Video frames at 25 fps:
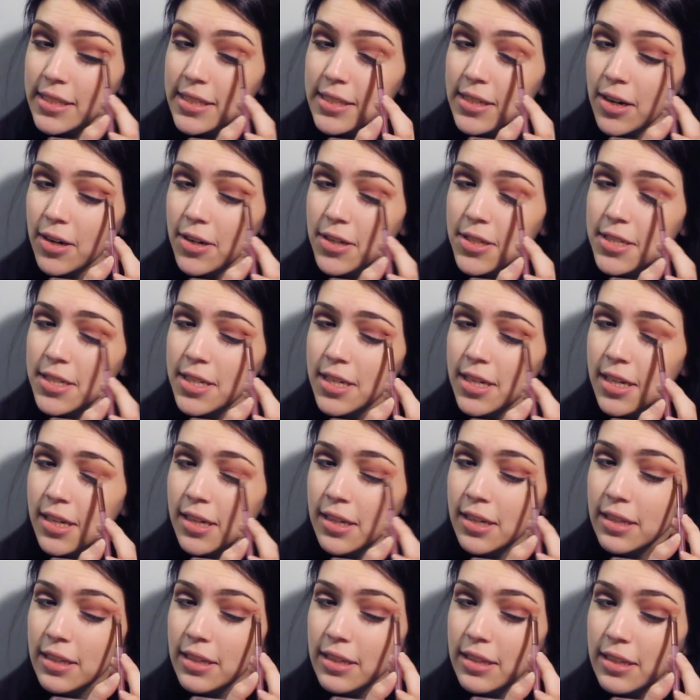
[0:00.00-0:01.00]
It's hard
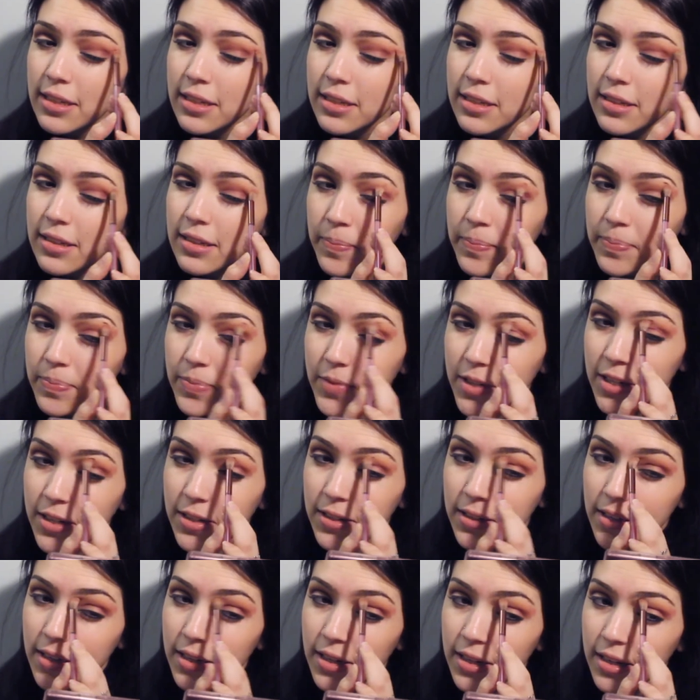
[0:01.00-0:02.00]
to
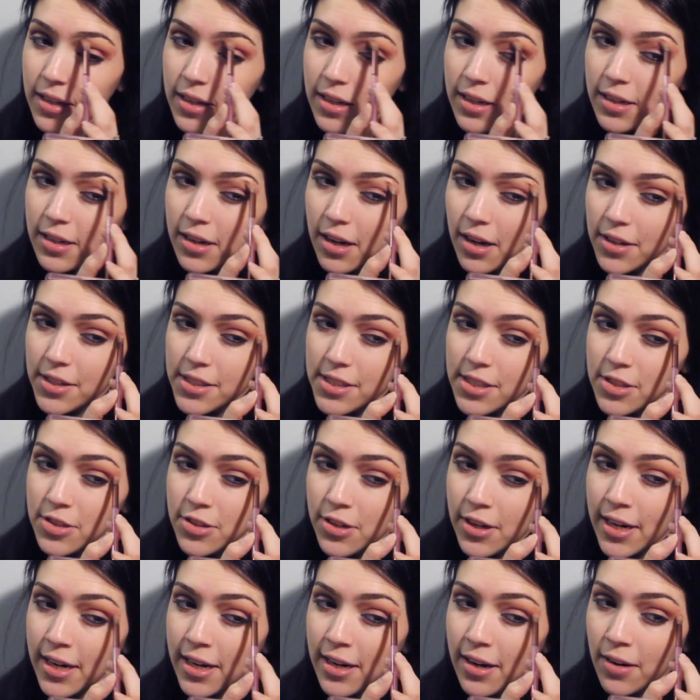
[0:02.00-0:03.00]
concentrate